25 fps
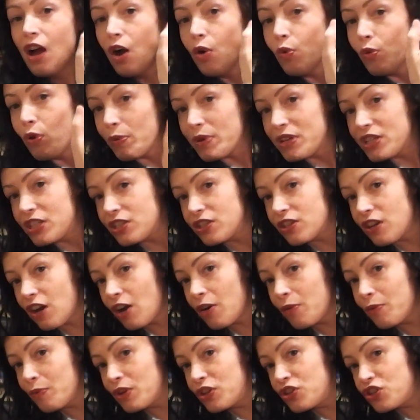where we
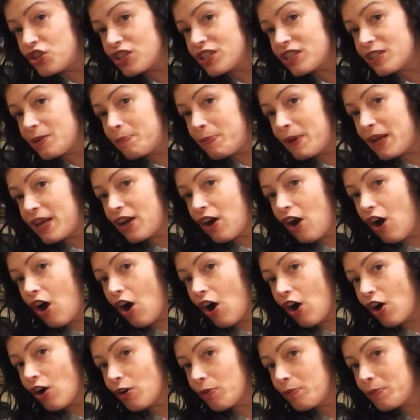start with just a big
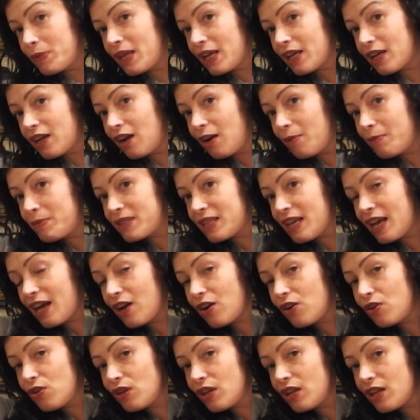arm that comes
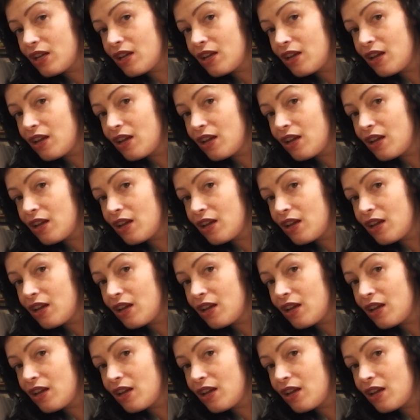out.